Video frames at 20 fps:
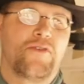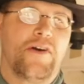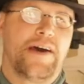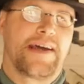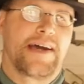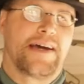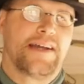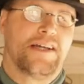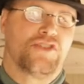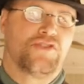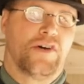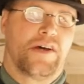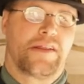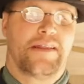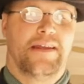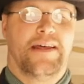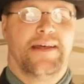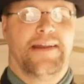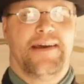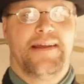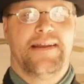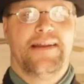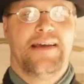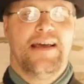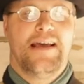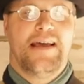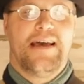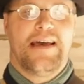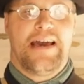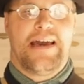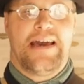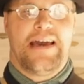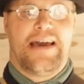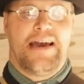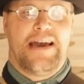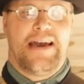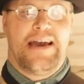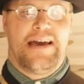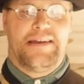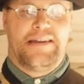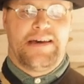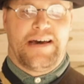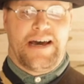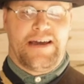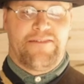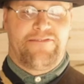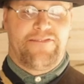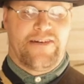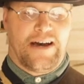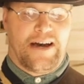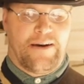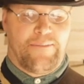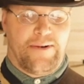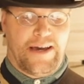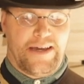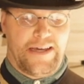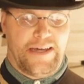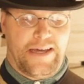grade I got interested in it. And I've, uh, my